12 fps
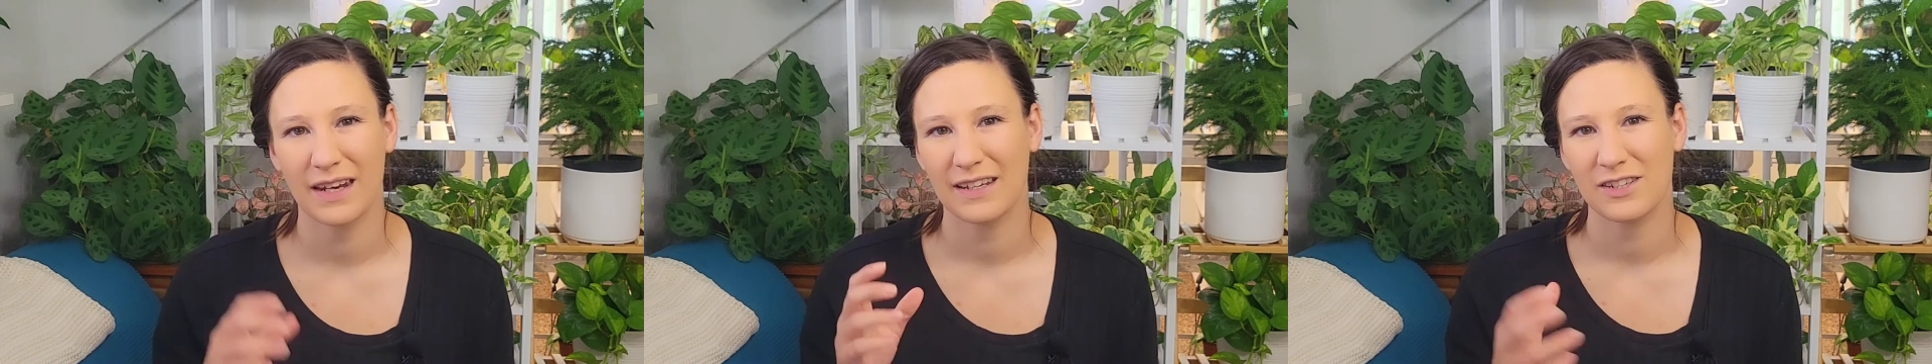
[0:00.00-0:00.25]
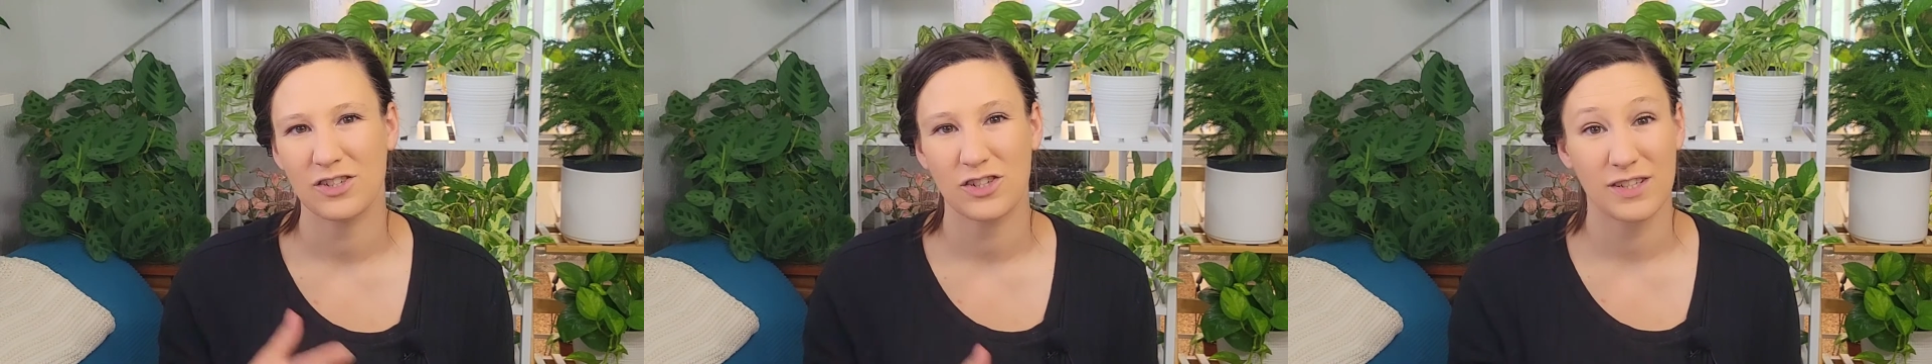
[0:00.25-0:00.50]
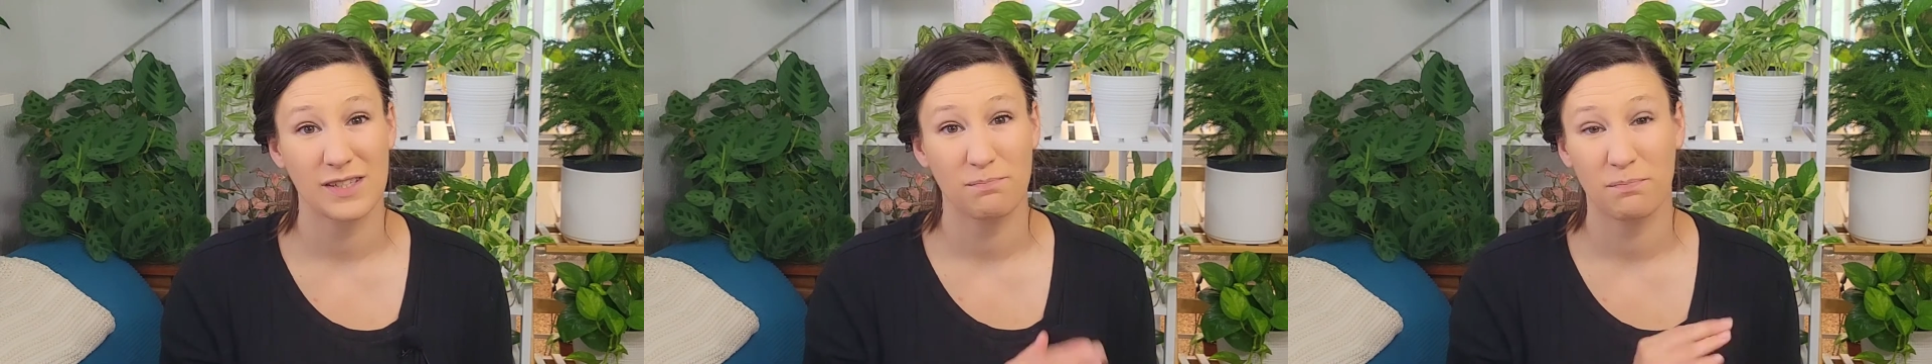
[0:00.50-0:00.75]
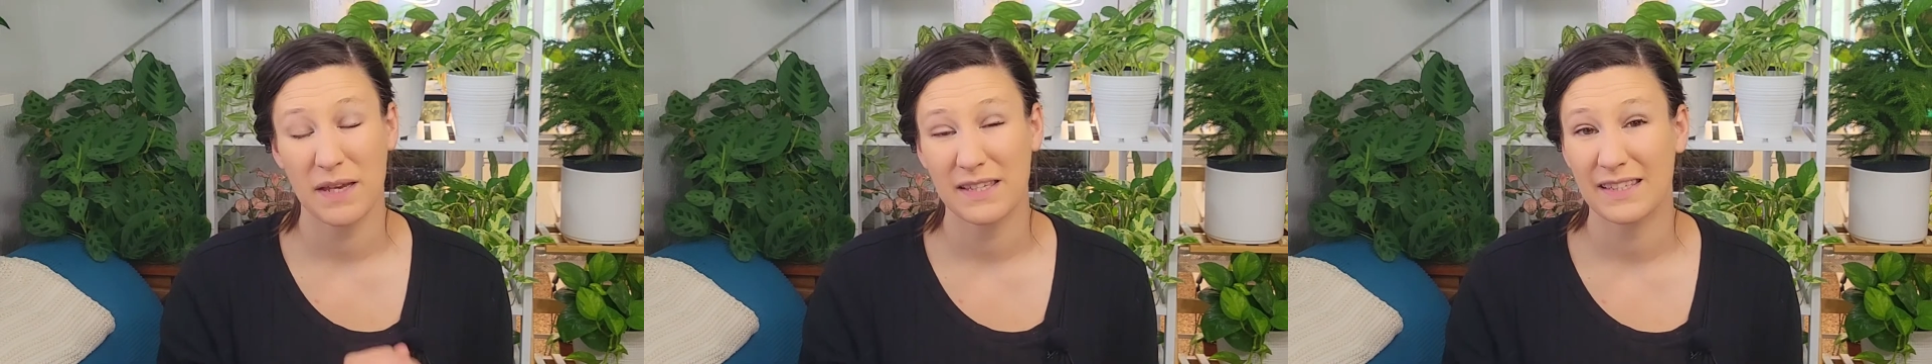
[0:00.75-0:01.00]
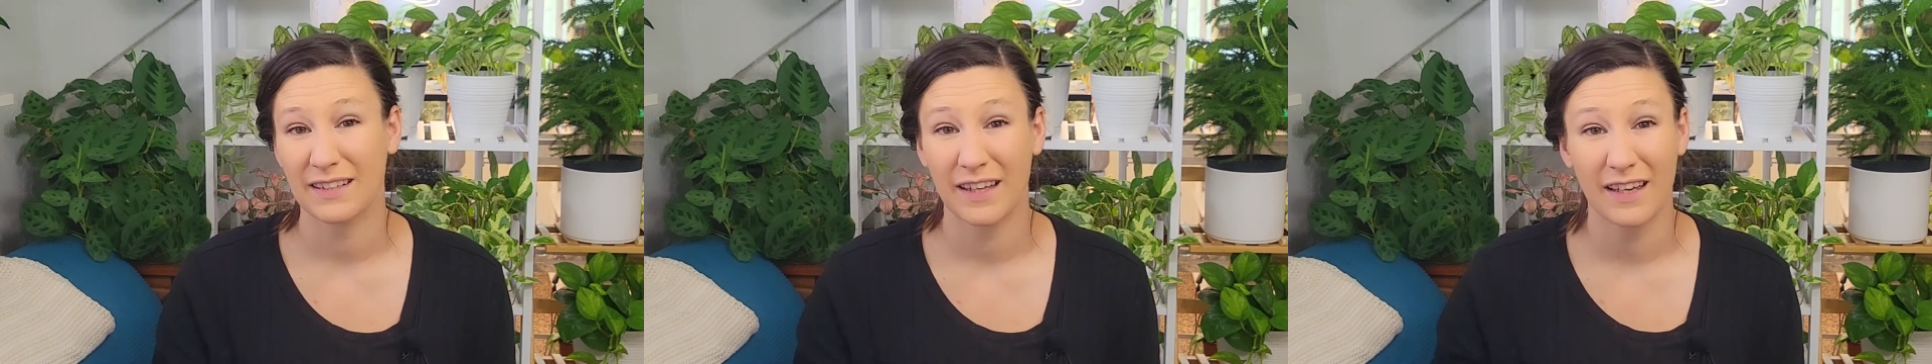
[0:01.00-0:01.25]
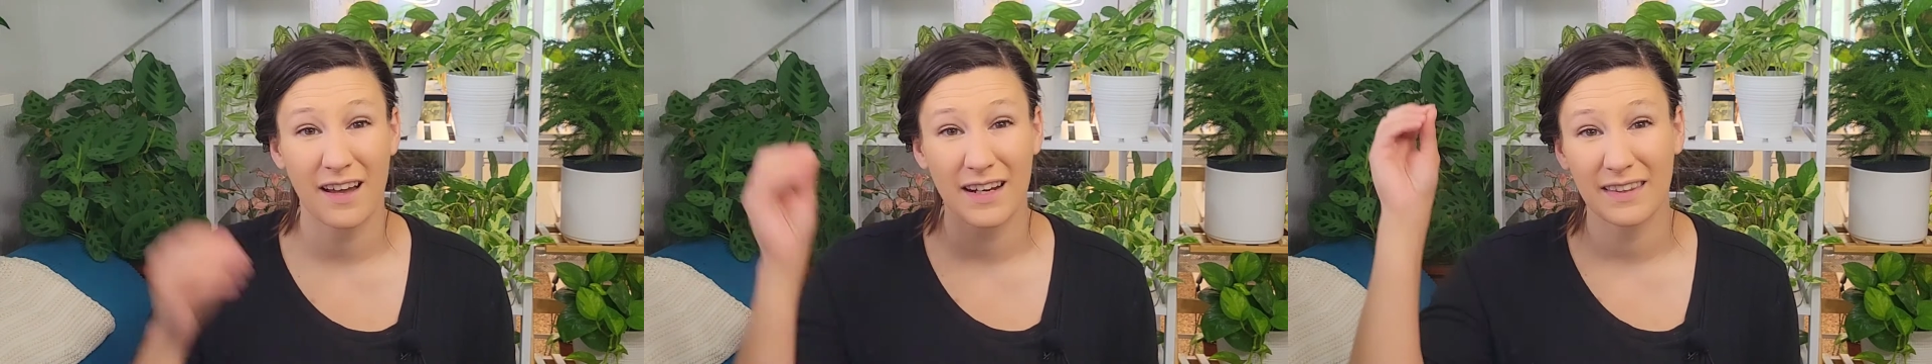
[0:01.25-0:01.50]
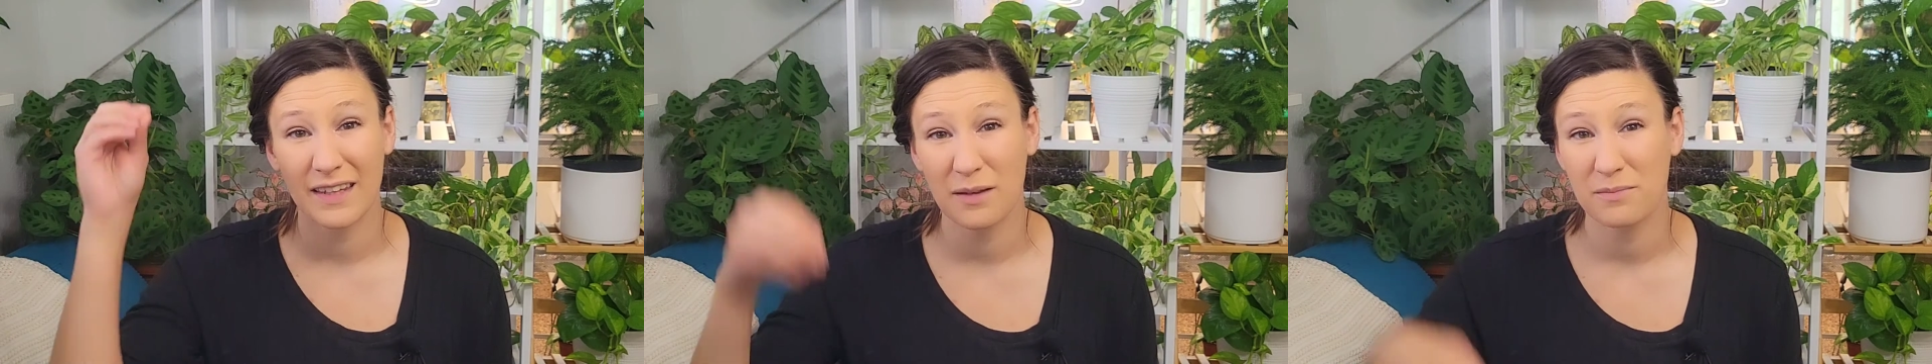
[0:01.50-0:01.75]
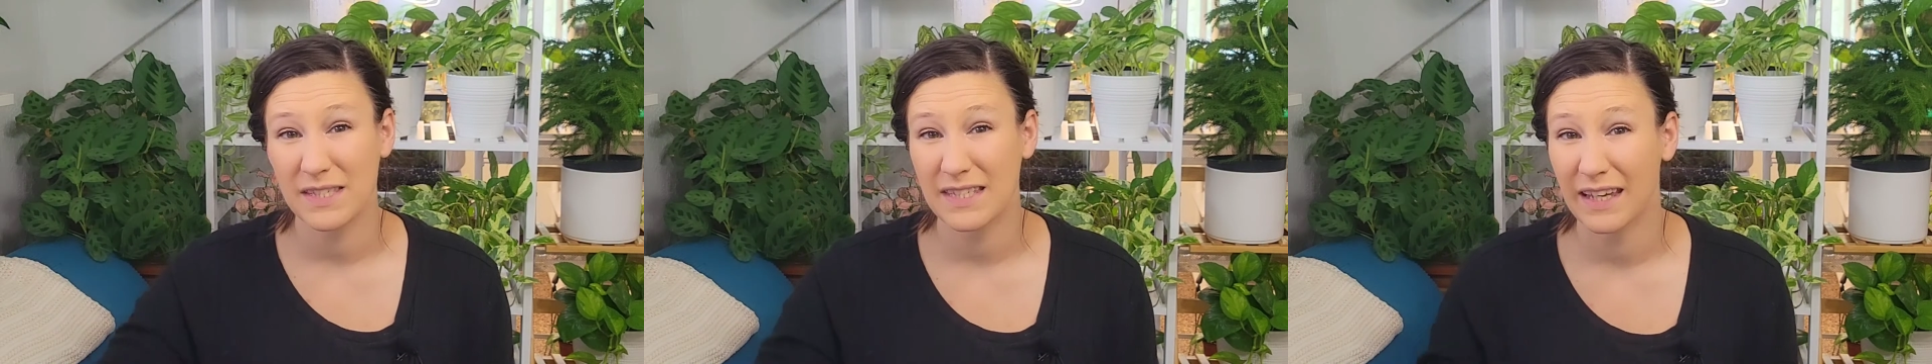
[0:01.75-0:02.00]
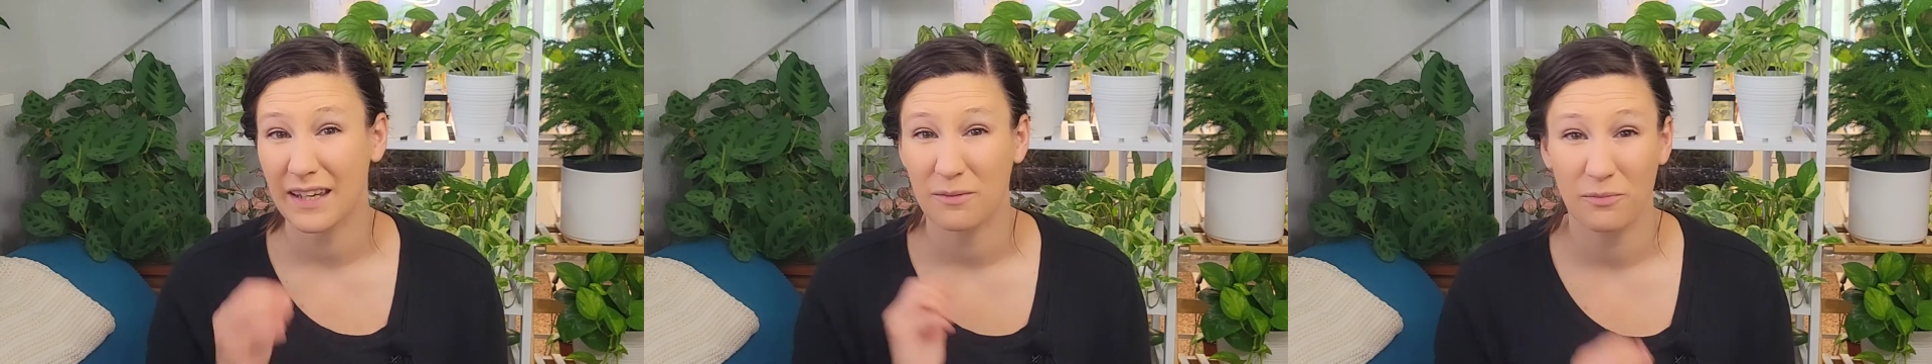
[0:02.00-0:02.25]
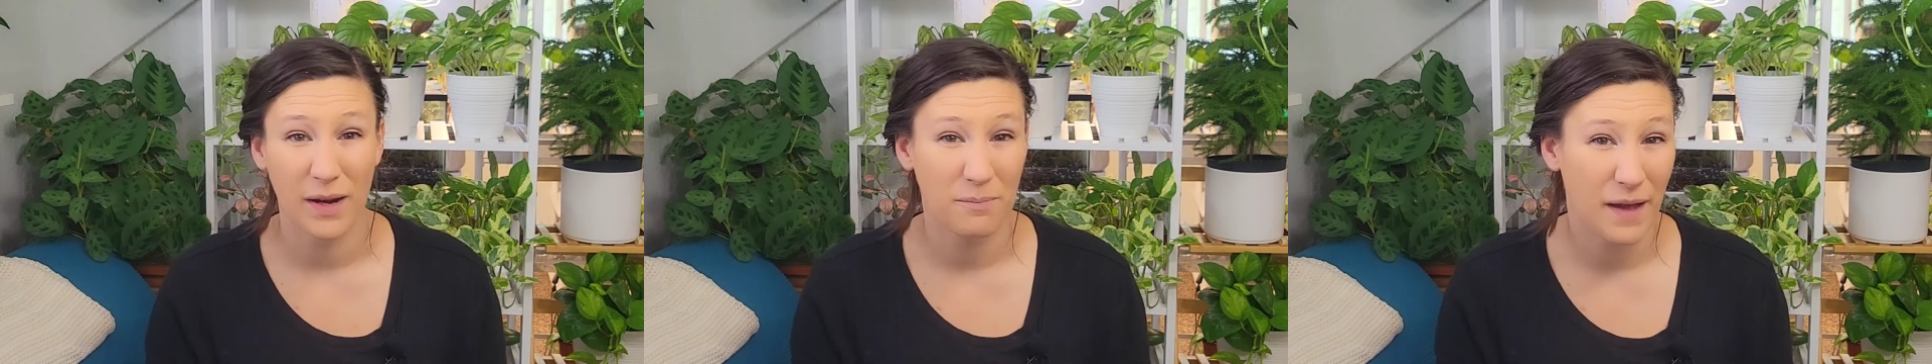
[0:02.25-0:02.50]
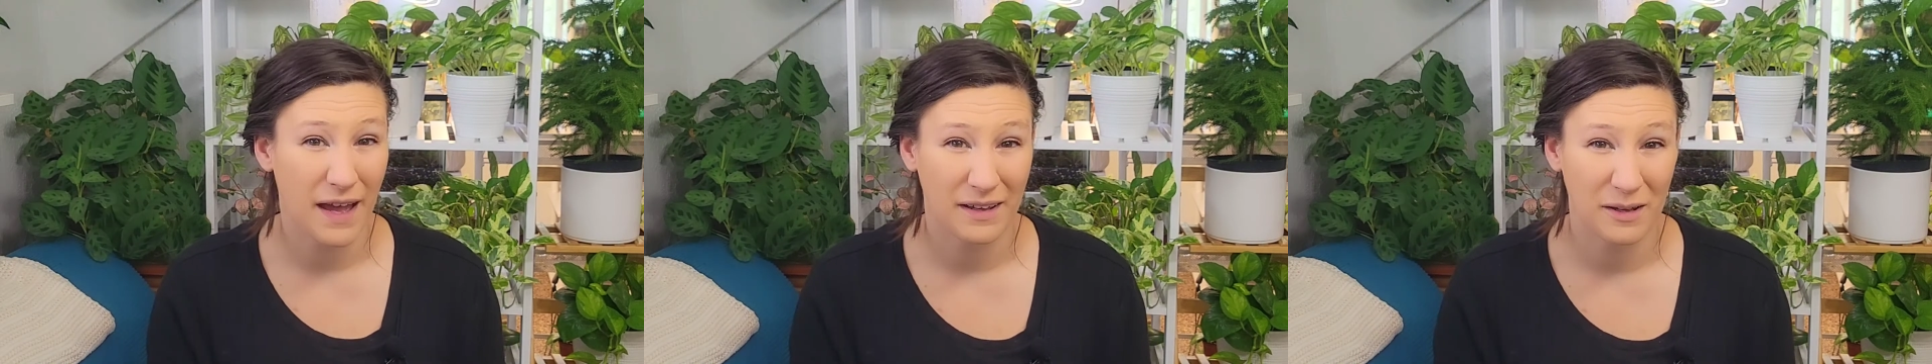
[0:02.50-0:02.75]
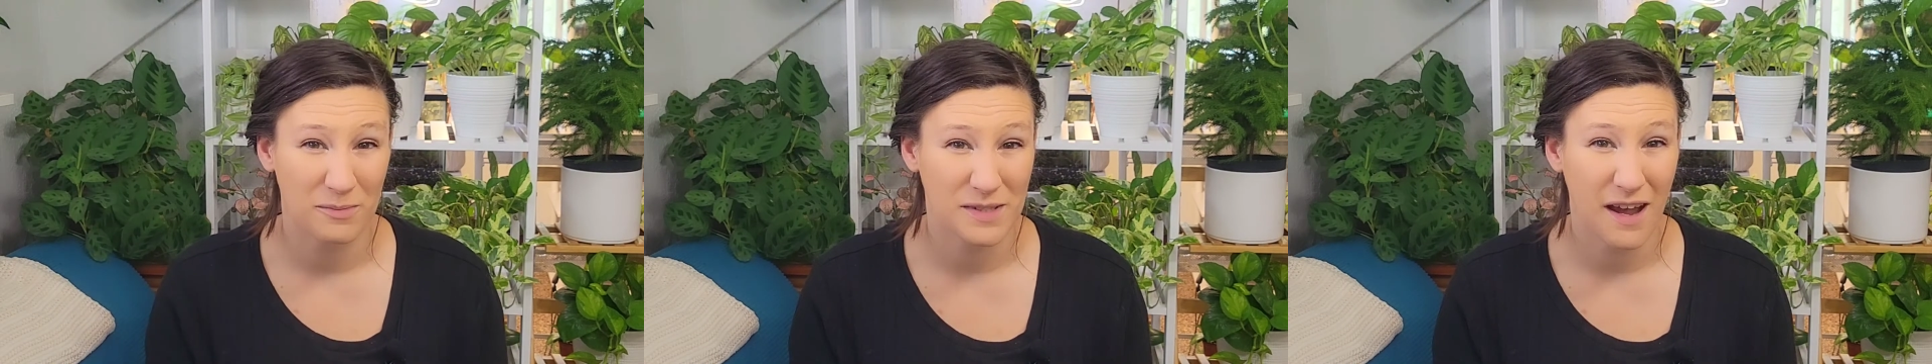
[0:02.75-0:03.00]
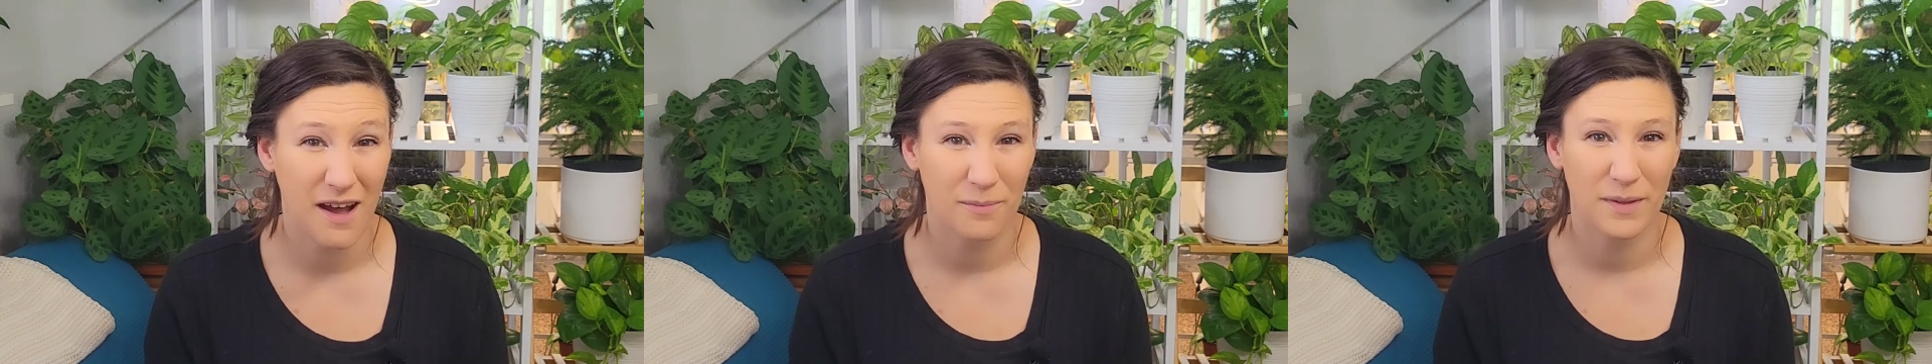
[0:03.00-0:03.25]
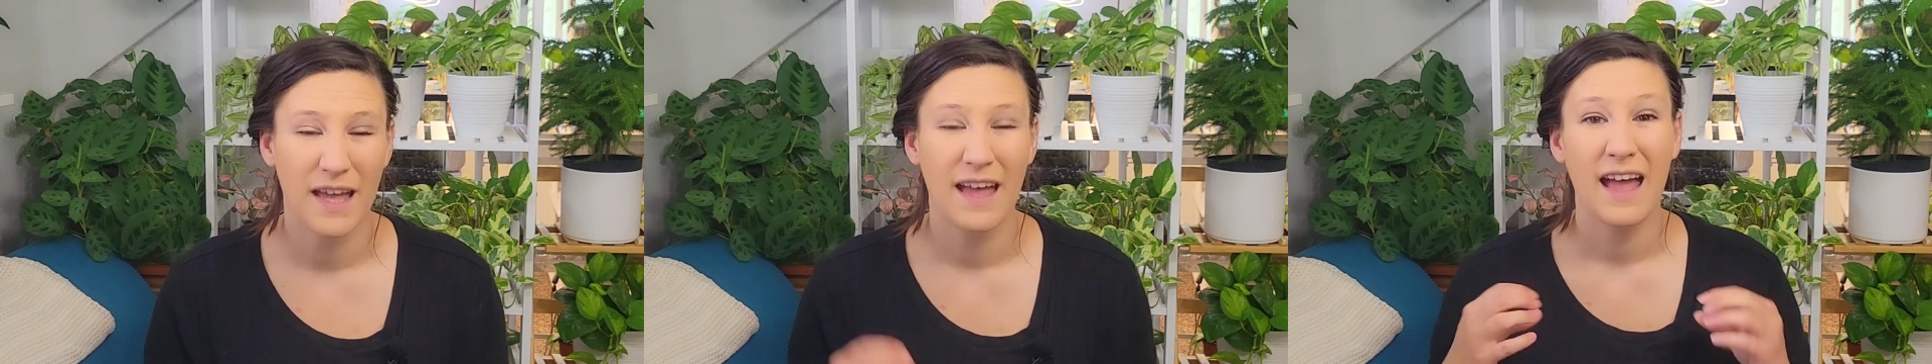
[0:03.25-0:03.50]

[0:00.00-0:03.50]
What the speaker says: and it's just basically cutting them, sticking them right back up top,